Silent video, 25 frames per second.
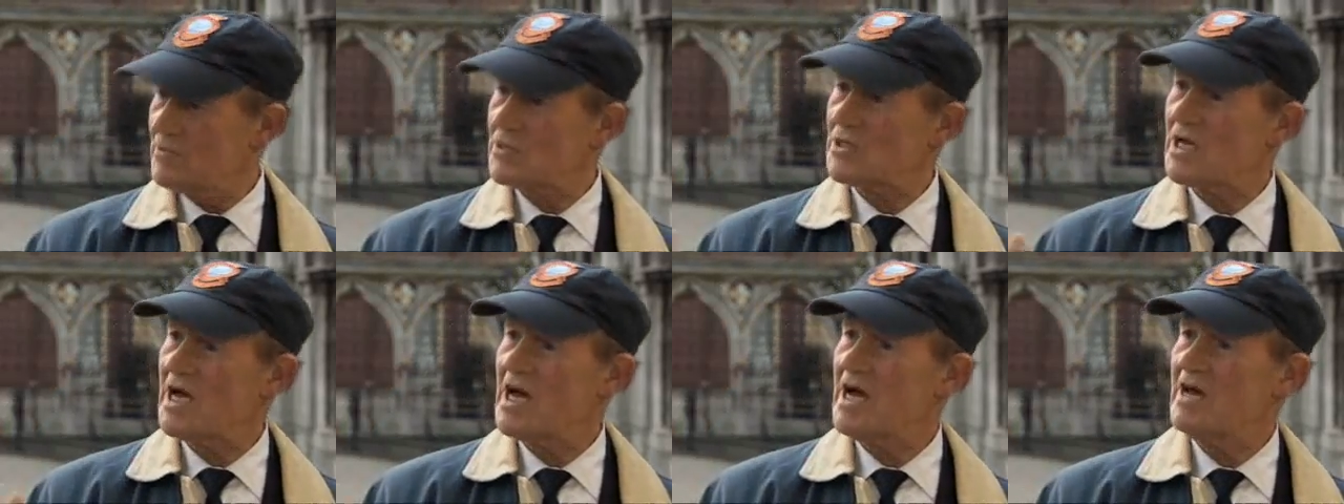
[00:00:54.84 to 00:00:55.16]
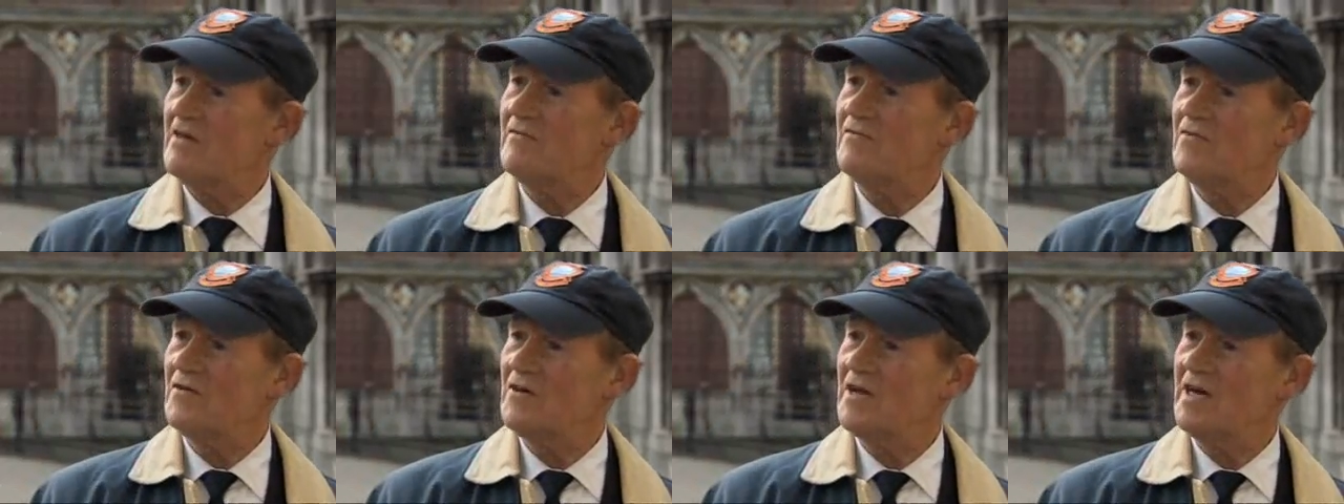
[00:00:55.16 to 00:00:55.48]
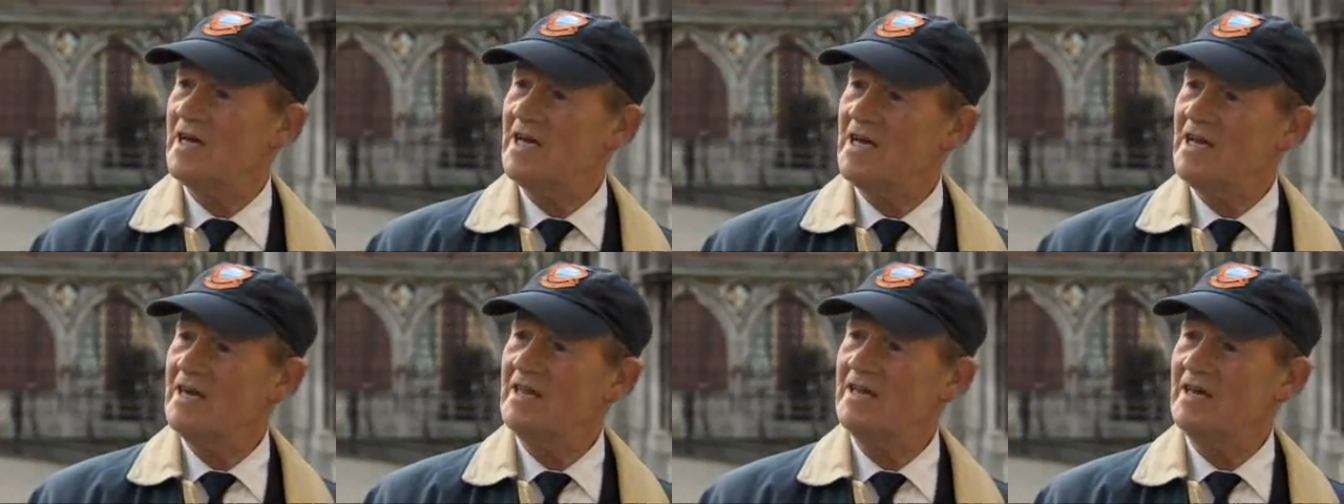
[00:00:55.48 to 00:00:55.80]
and there was a
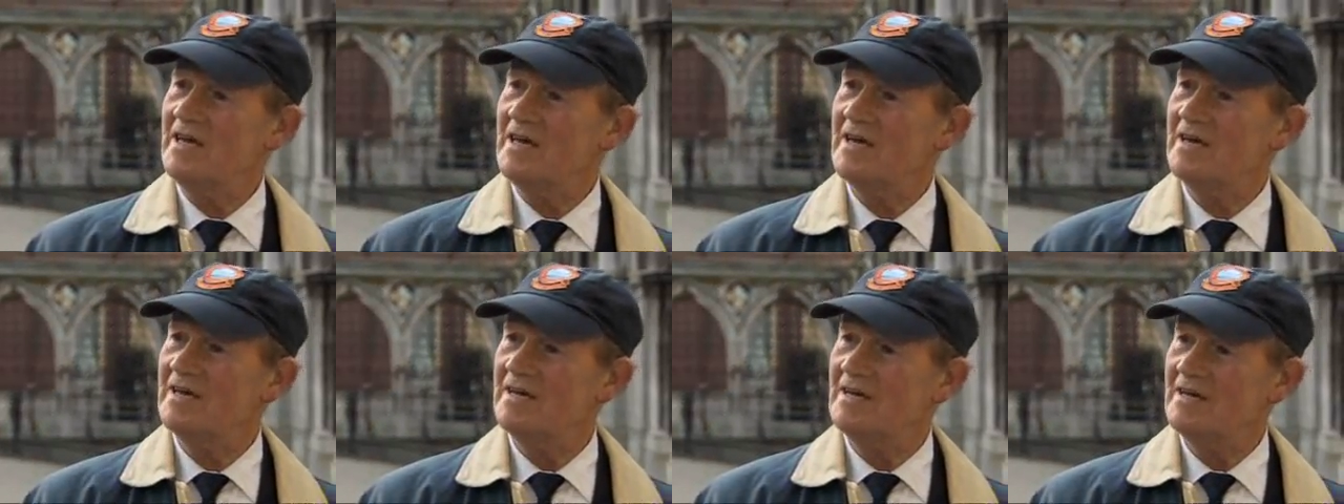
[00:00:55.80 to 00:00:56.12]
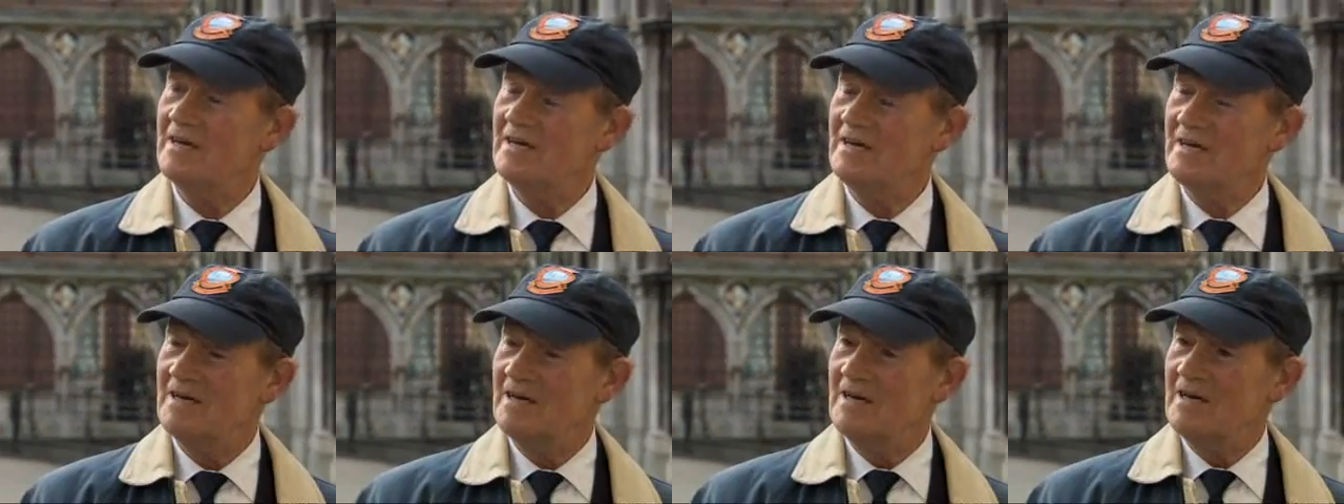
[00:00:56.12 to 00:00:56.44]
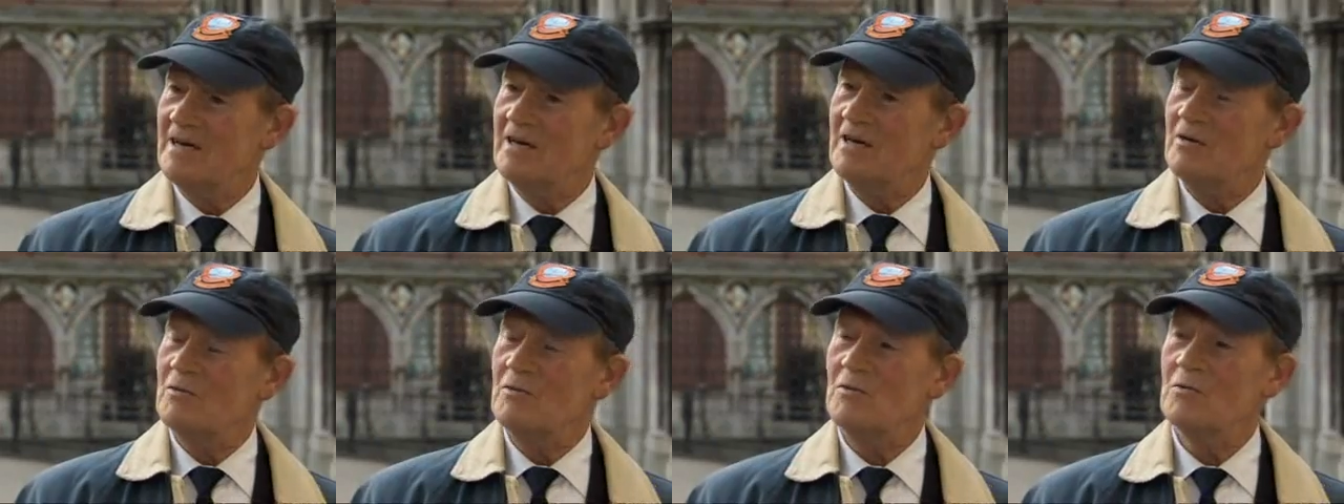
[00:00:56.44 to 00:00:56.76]
handful of hair there.
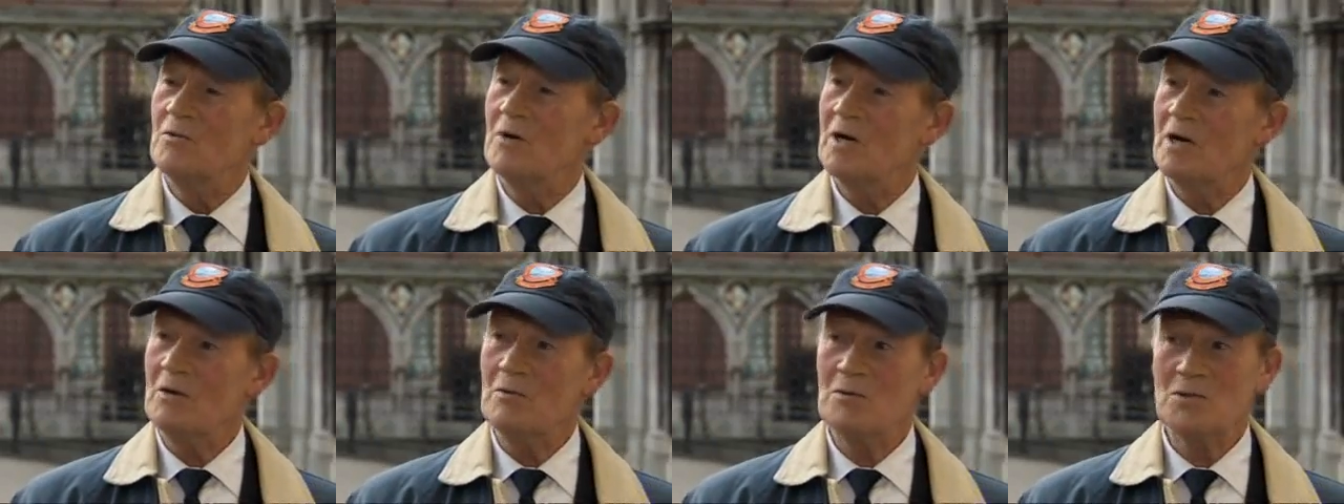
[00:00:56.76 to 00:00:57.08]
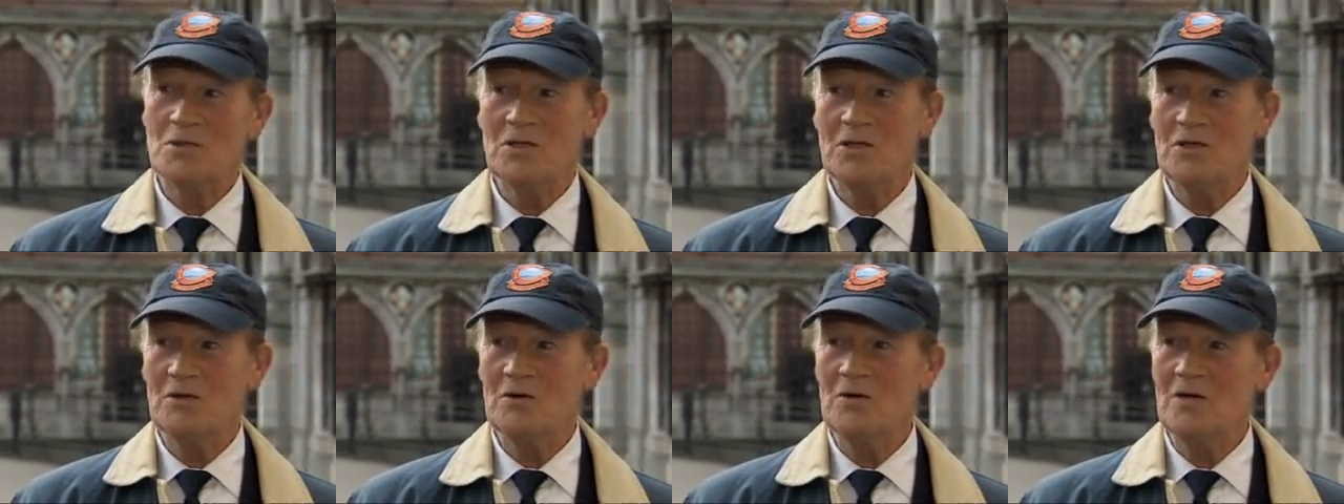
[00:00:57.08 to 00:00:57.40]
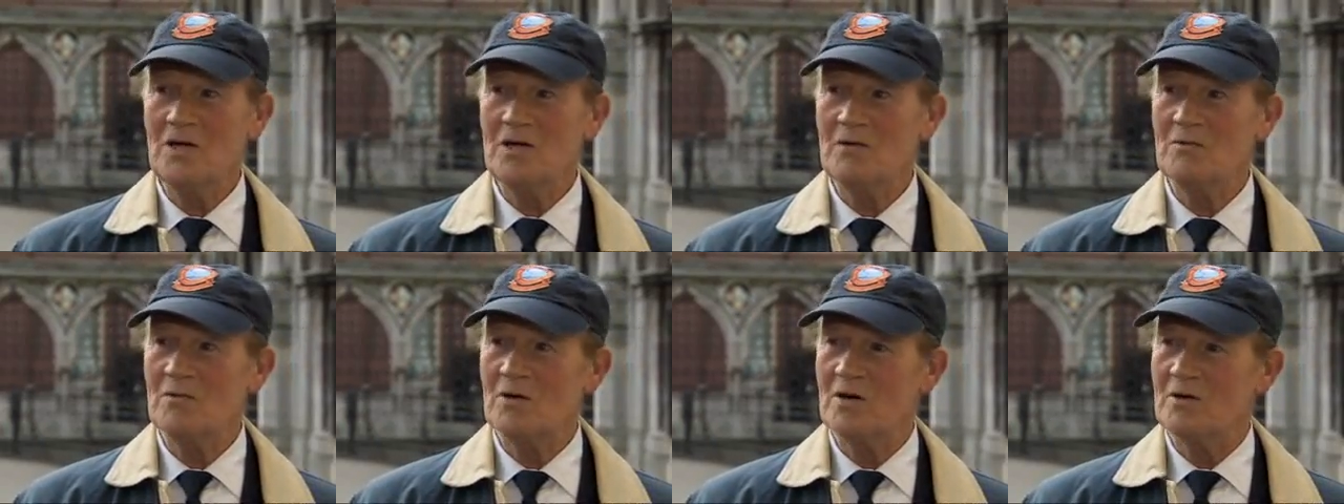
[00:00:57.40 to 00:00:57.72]
Well, I wasn't the
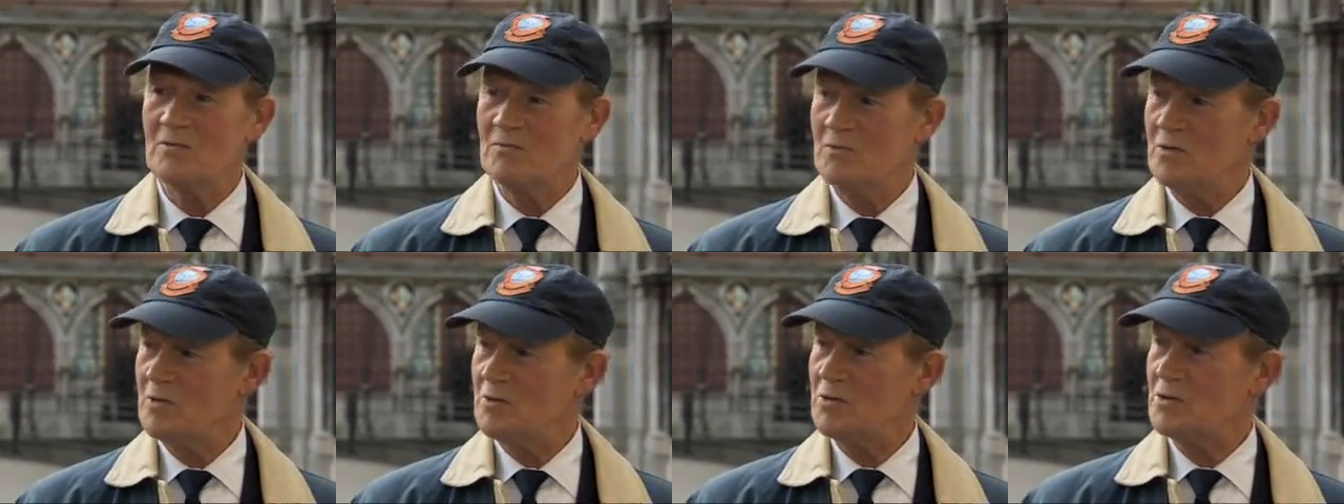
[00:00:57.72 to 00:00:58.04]
only one.